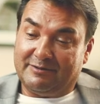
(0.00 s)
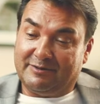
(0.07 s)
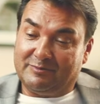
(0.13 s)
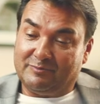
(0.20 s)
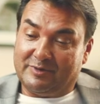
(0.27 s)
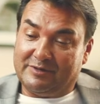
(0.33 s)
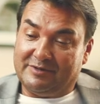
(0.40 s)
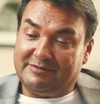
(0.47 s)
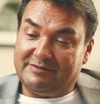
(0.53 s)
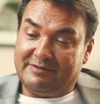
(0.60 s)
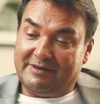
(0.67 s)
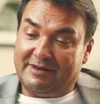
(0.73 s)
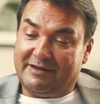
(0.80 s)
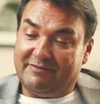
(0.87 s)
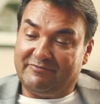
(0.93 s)
on well,
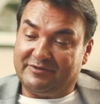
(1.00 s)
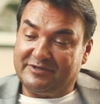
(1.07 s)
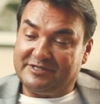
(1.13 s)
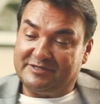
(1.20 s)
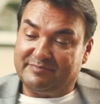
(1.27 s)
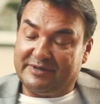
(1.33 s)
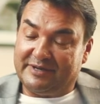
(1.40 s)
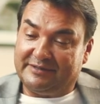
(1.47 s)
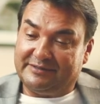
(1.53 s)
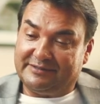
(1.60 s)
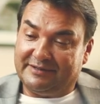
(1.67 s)
love, respect,